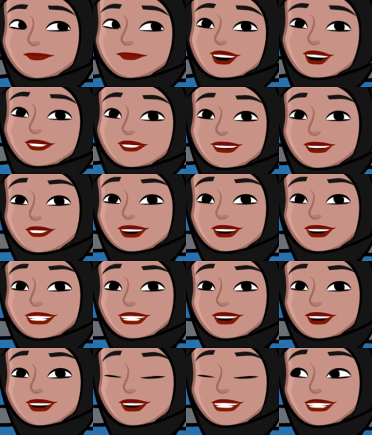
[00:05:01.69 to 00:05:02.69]
After
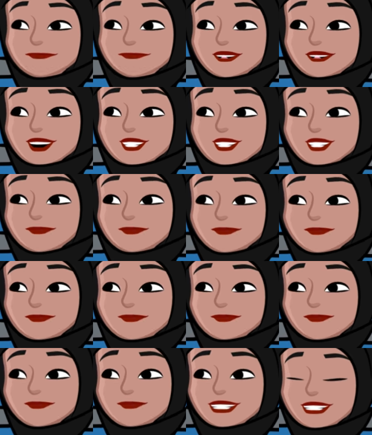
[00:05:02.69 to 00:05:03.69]
finishing explaining,
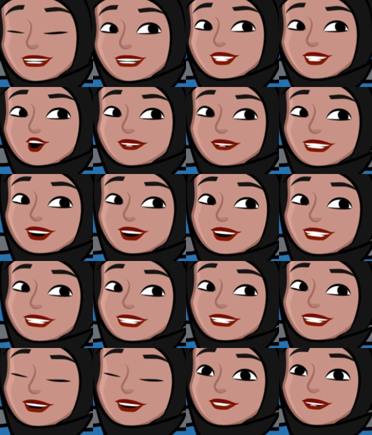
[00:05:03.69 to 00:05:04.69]
teacher will
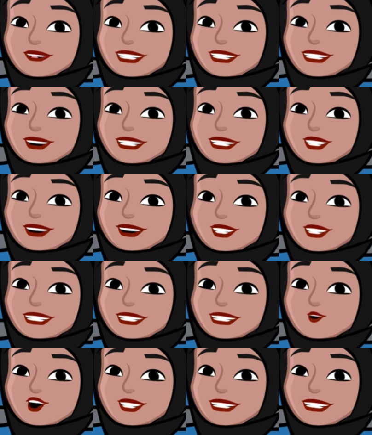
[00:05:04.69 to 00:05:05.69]
ask several questions
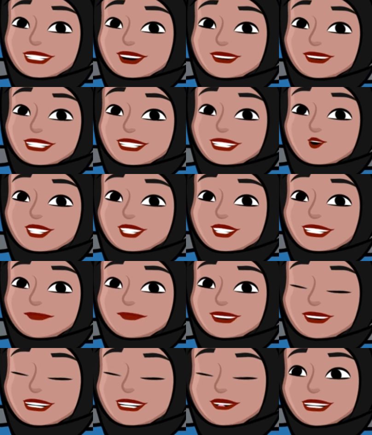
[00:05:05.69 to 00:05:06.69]
to ensure
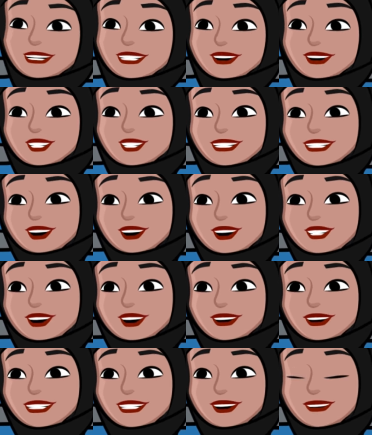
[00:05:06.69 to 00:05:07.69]
students really understand the
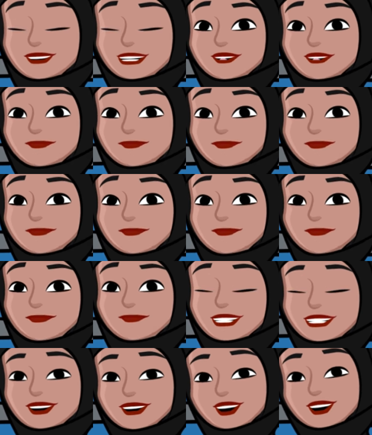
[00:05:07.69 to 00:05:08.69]
material such